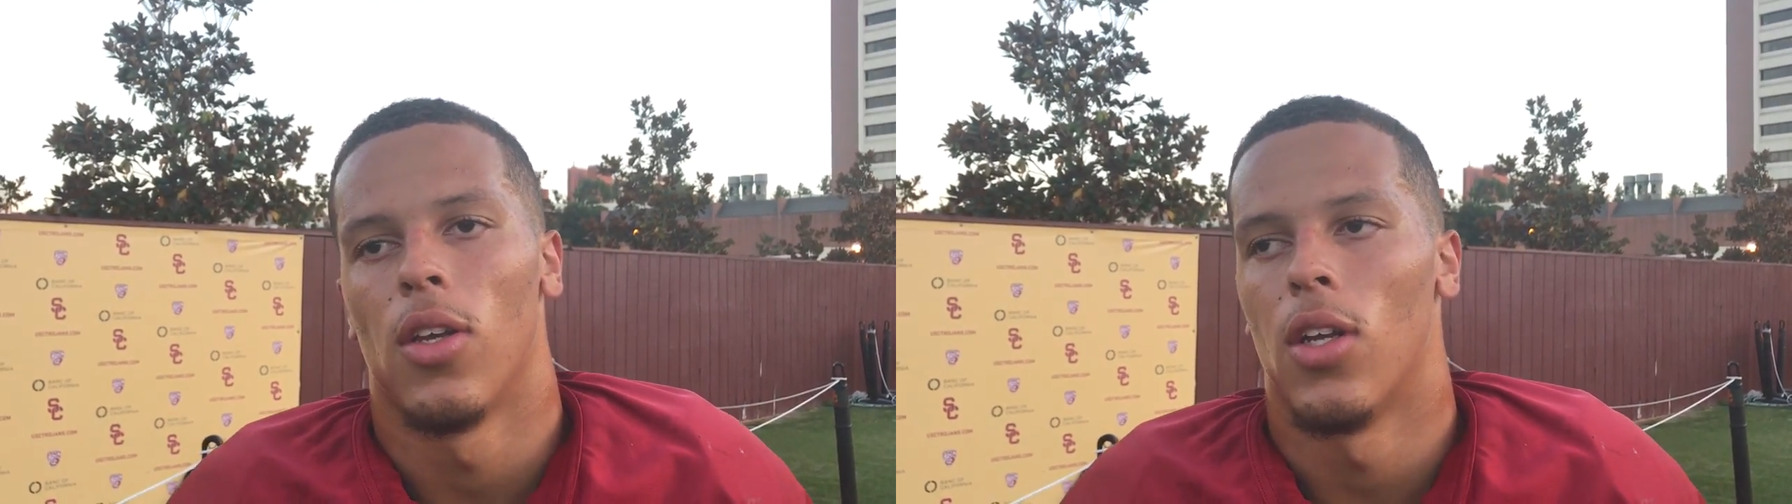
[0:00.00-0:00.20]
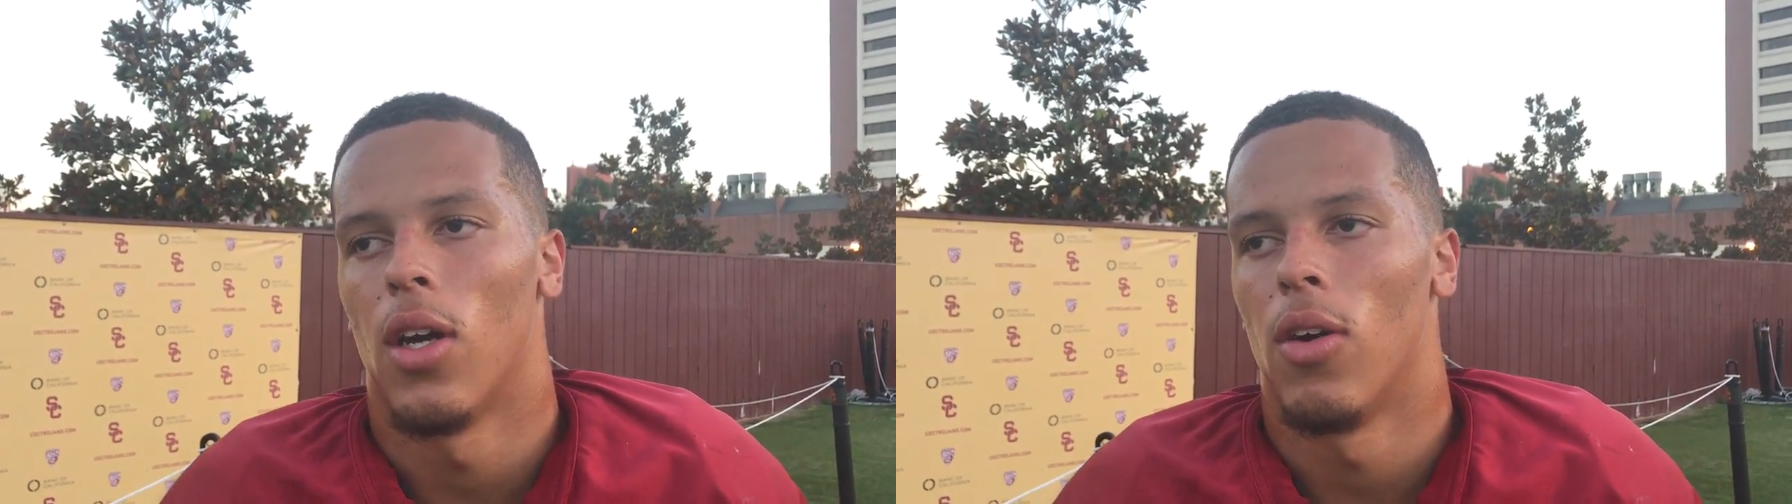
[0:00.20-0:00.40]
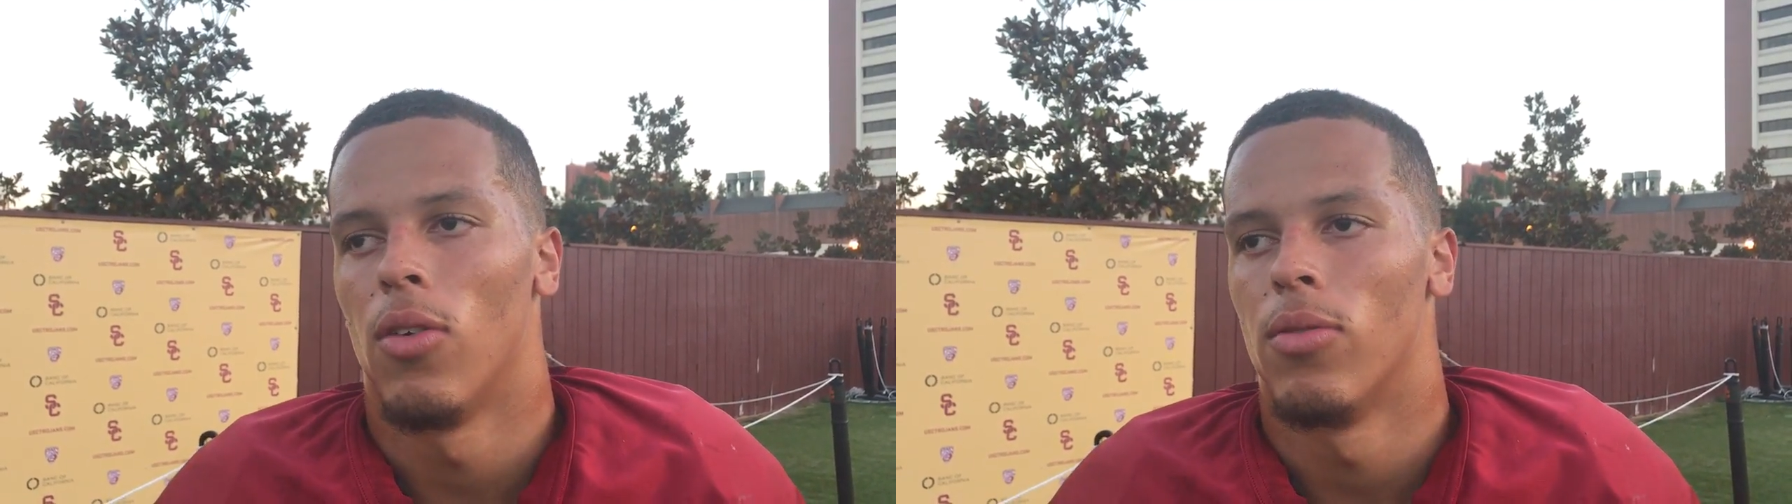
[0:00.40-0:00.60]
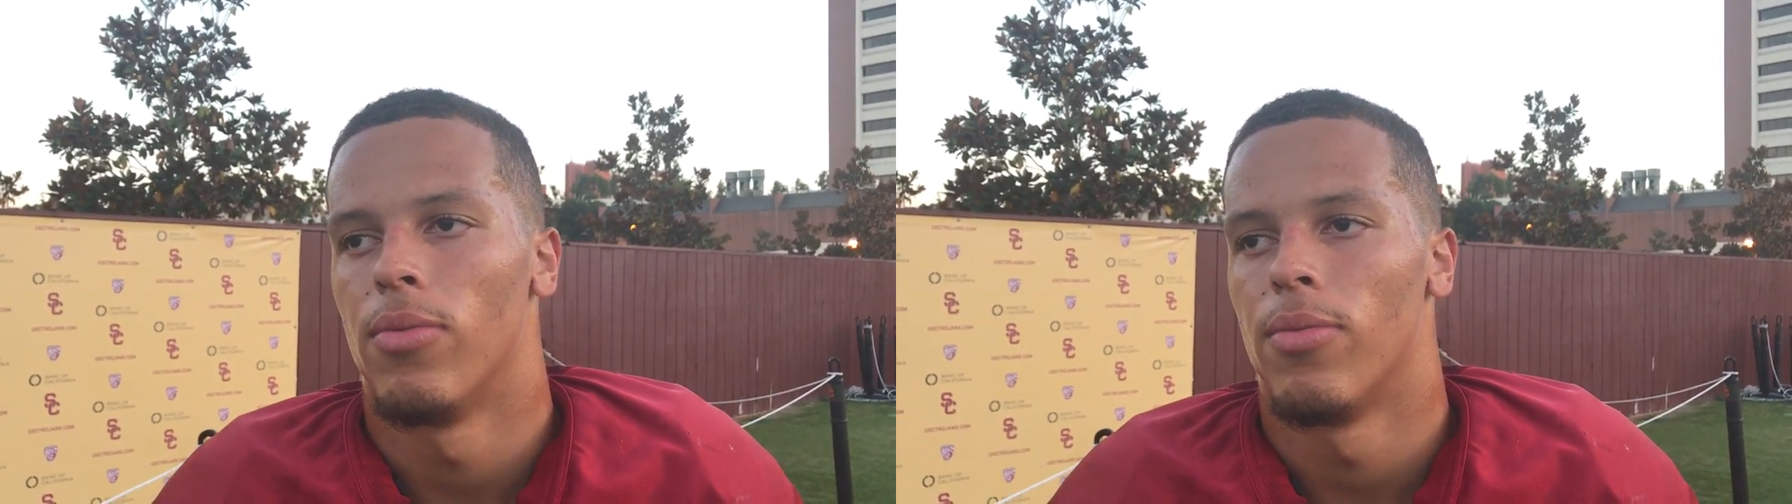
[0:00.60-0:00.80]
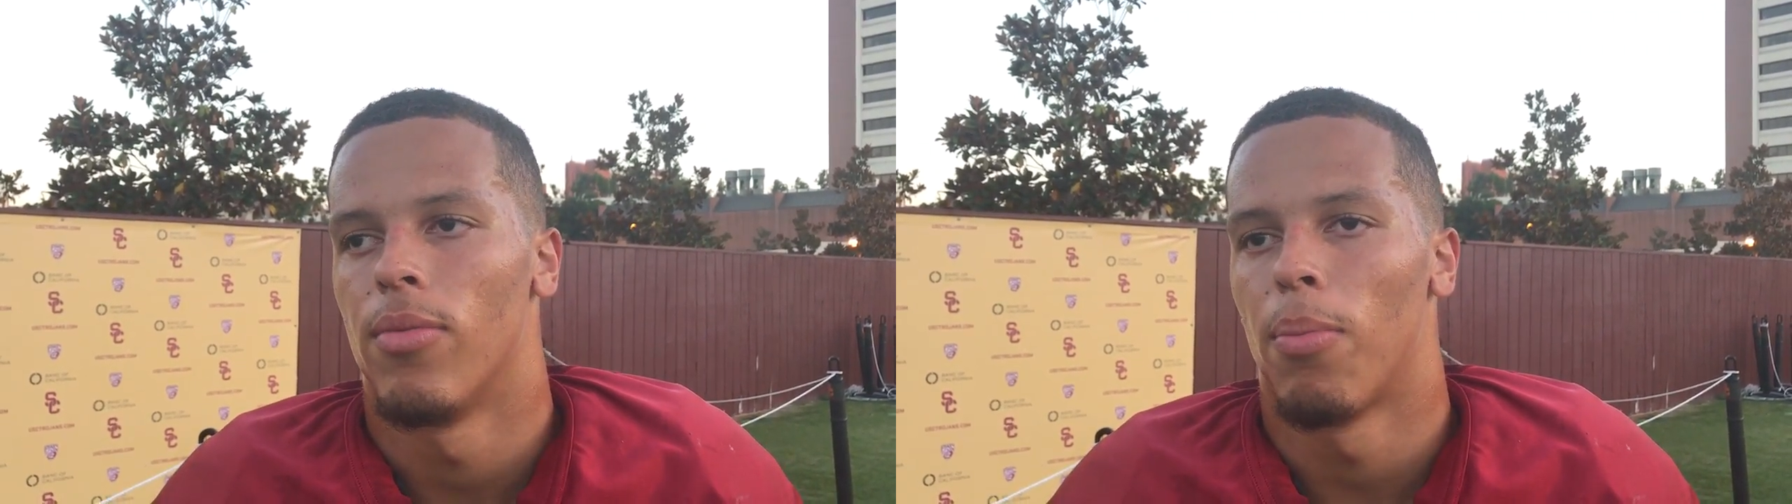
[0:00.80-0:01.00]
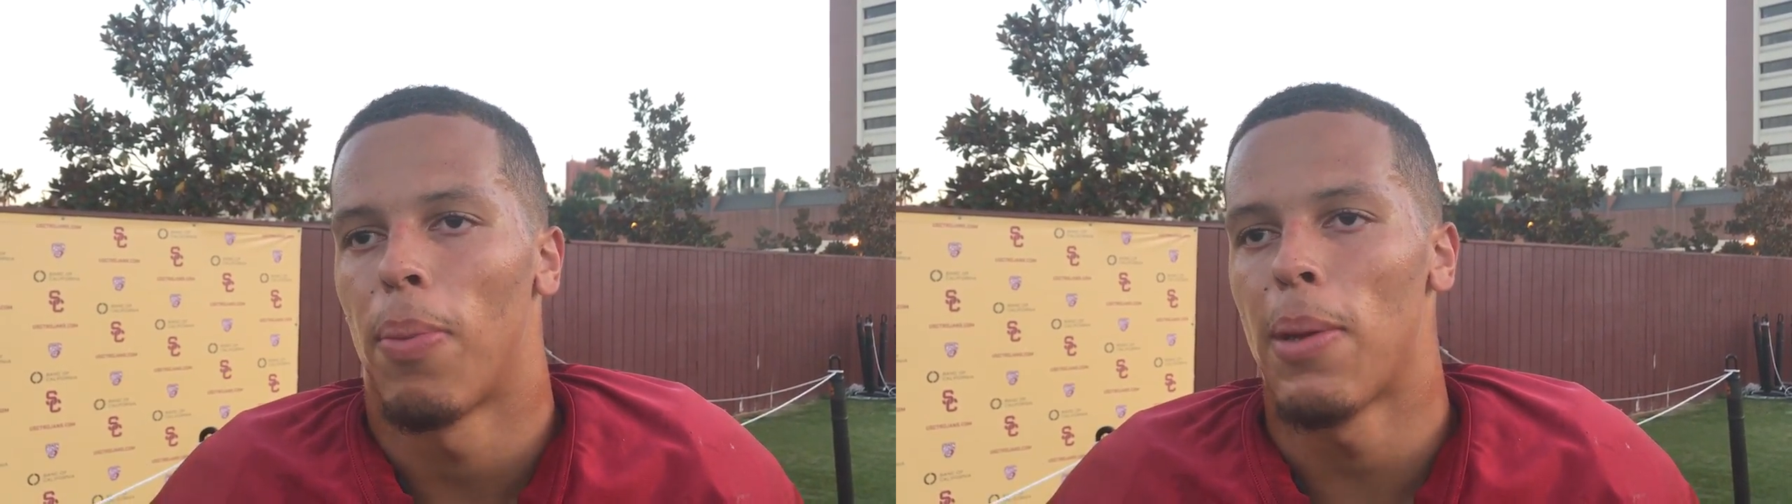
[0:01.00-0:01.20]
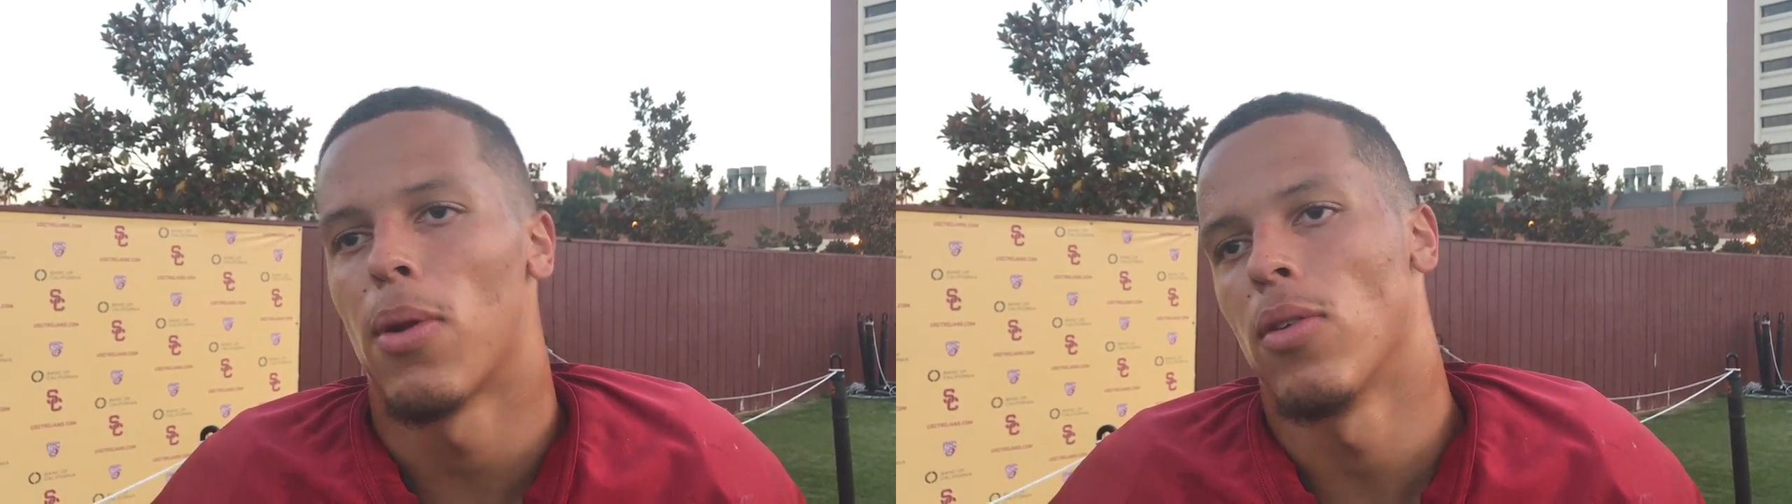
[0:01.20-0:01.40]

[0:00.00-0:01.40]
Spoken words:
you know, people